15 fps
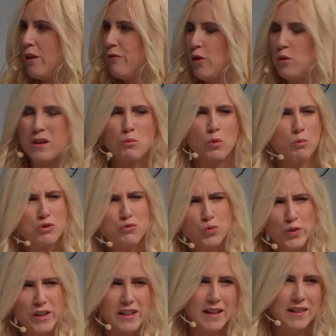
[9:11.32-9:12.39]
phone, and we would
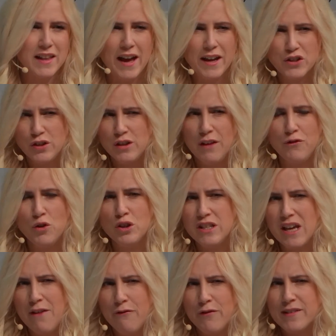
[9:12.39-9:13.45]
really like to, if you could
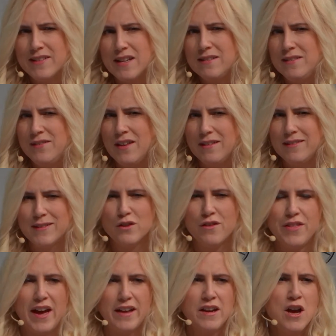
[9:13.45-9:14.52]
emphasize this or
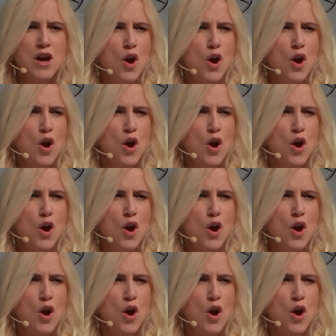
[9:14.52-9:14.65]
that,